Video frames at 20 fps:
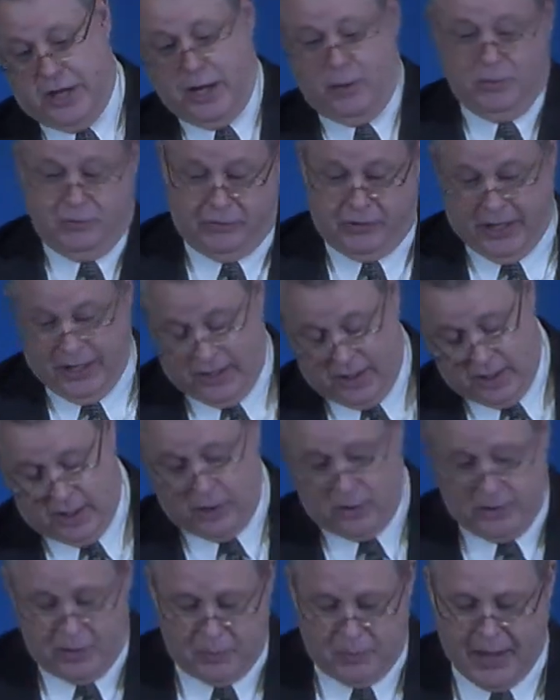I was like, you
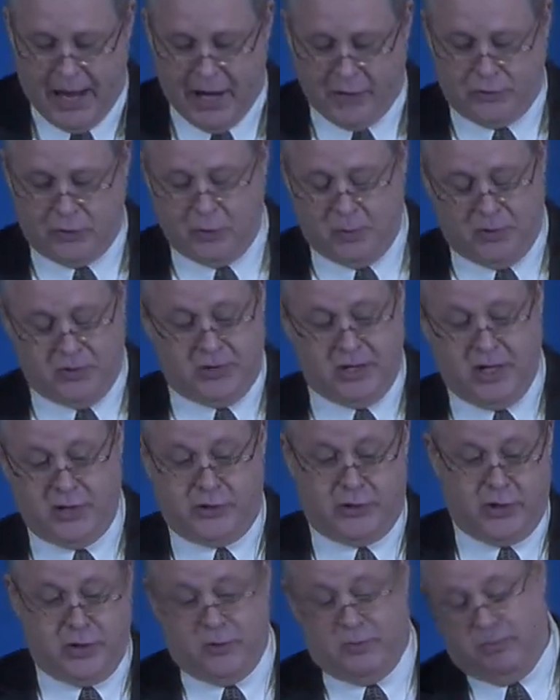know, the pastor would say,
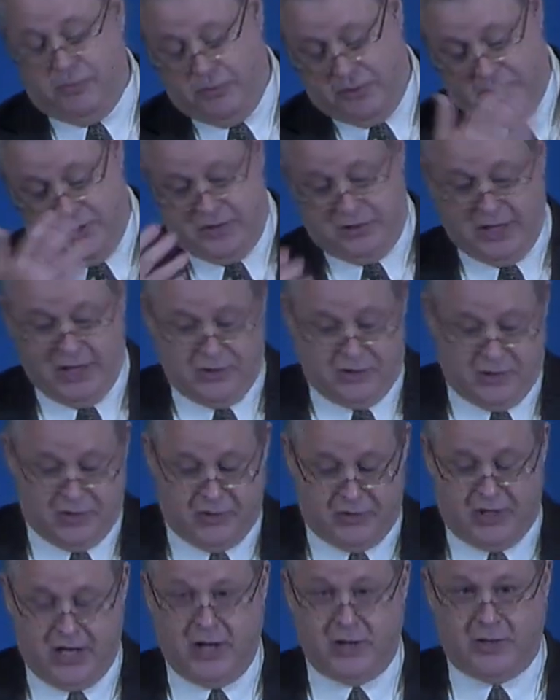turn to such and
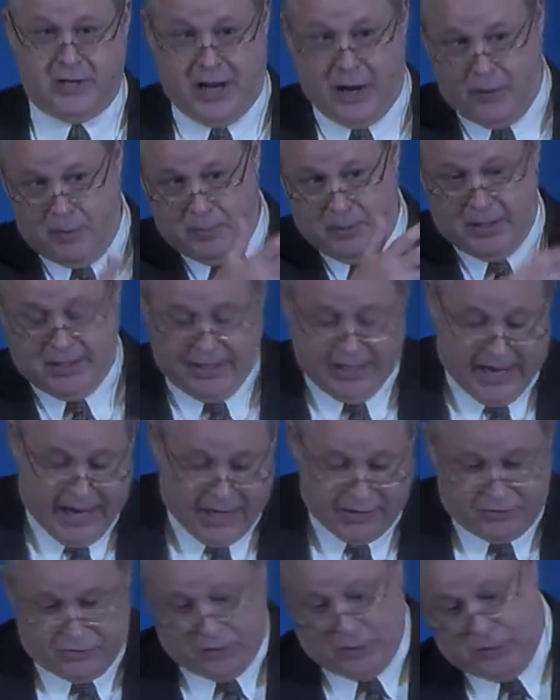such, and I would be the guy
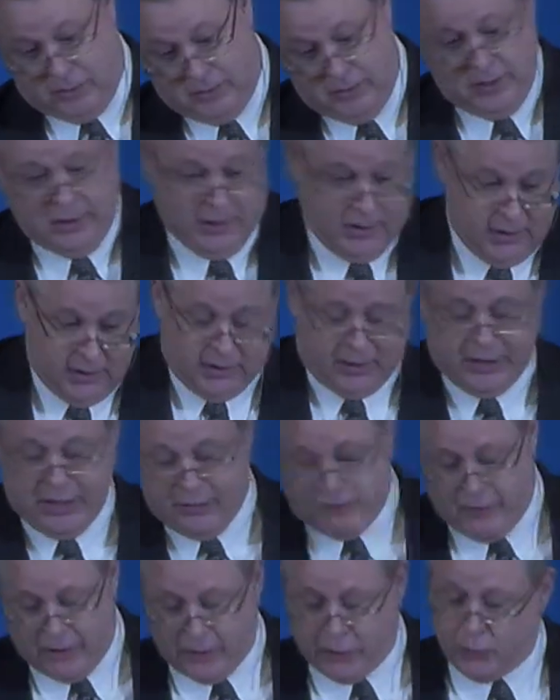still
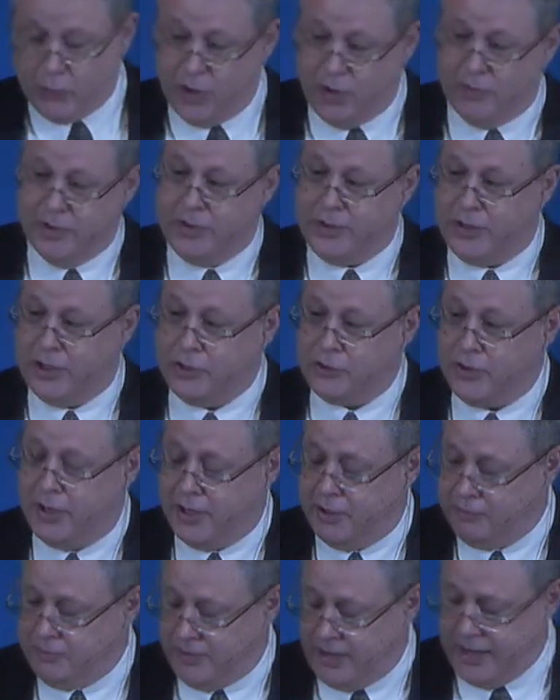leafing through everything trying
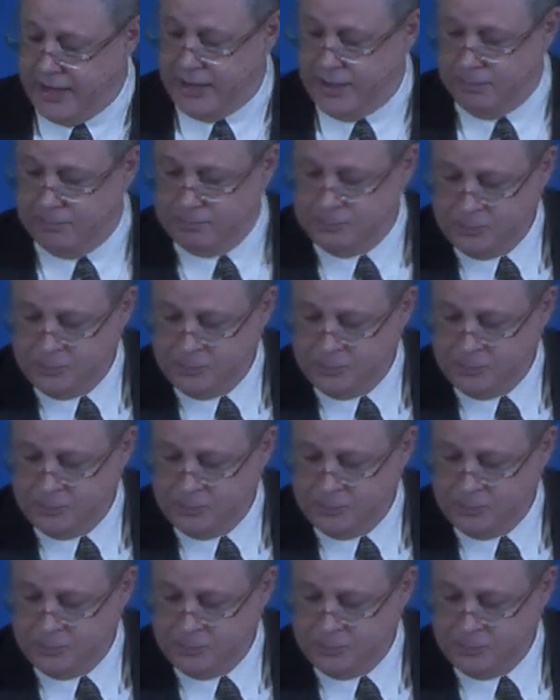to find it.